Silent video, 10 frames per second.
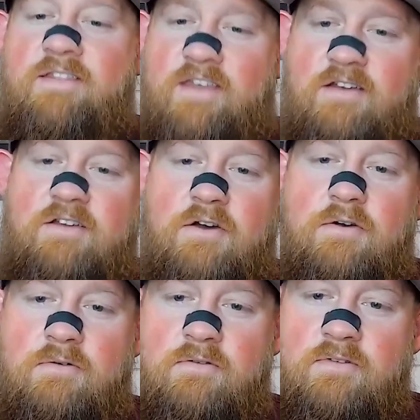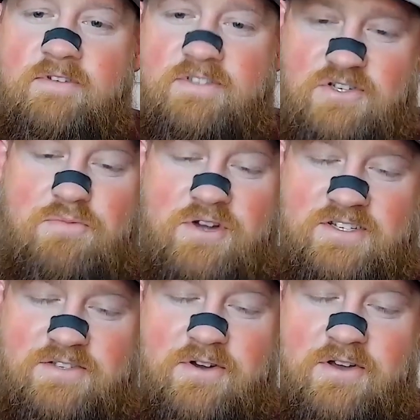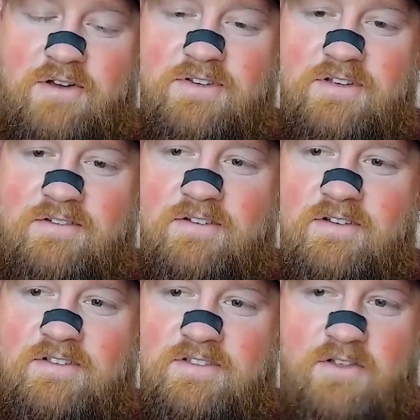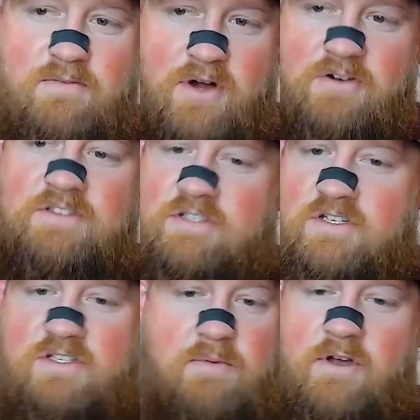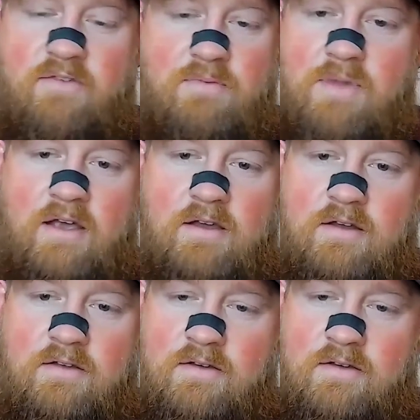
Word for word: They know so much is going to go to you. So the bonus is just coming off the back end.